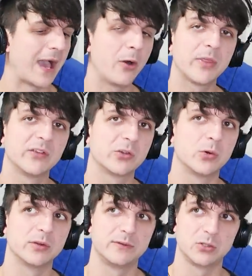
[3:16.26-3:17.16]
how things
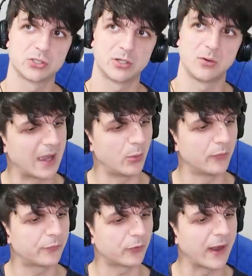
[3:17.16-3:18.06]
go in the future, I
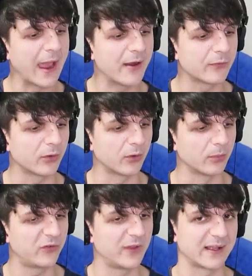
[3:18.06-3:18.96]
will
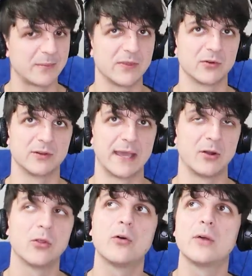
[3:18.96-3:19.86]
forever feel like I'm in their
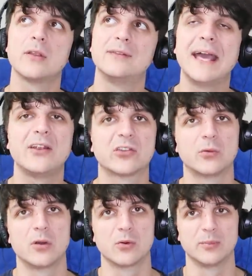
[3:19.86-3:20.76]
debt. Although debt is the
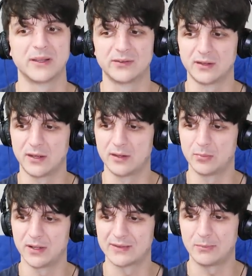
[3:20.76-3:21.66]
wrong word because it, it
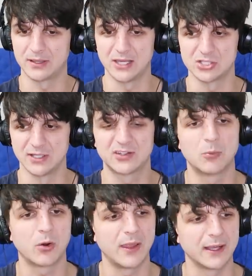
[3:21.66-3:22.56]
implies obligation. It's
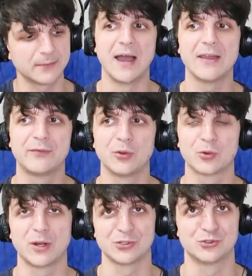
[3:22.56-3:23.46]
more like I feel
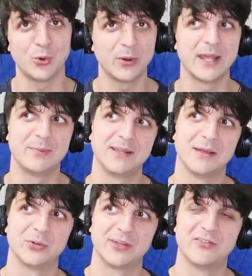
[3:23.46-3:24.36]
great joy at
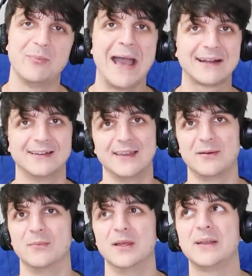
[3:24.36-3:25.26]
being able to give back to
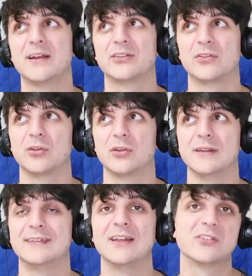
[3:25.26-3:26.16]
them because of the
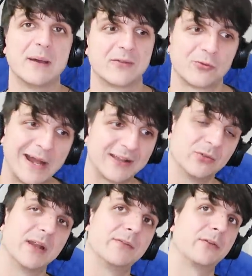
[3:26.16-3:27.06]
intense amount of
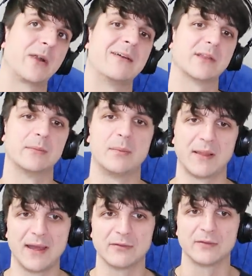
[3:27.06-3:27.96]
gratitude I feel for having them in my life.